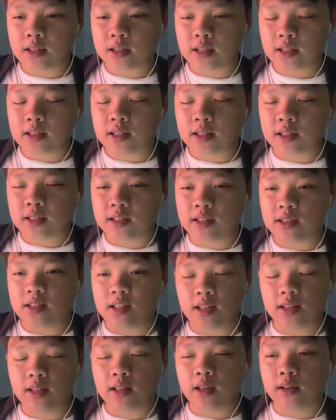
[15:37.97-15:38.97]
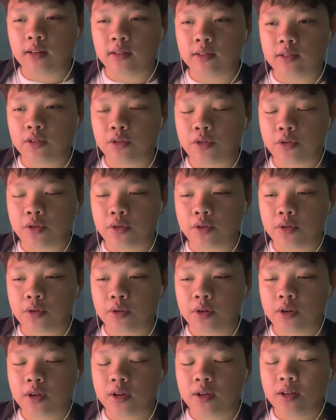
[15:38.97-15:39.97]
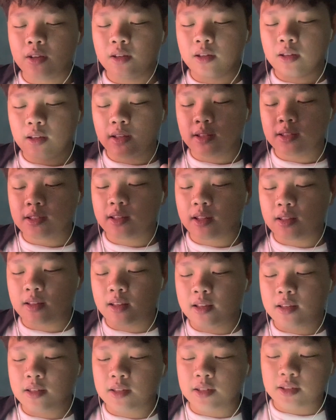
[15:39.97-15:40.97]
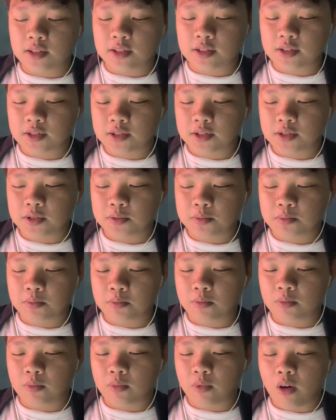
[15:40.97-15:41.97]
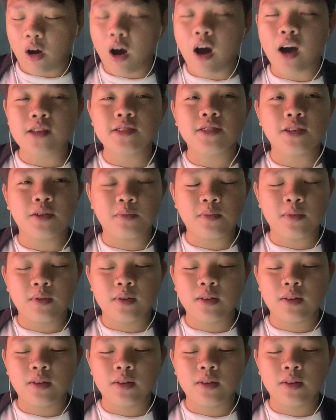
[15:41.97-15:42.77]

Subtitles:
It's not as detailed, or it's not as awesome.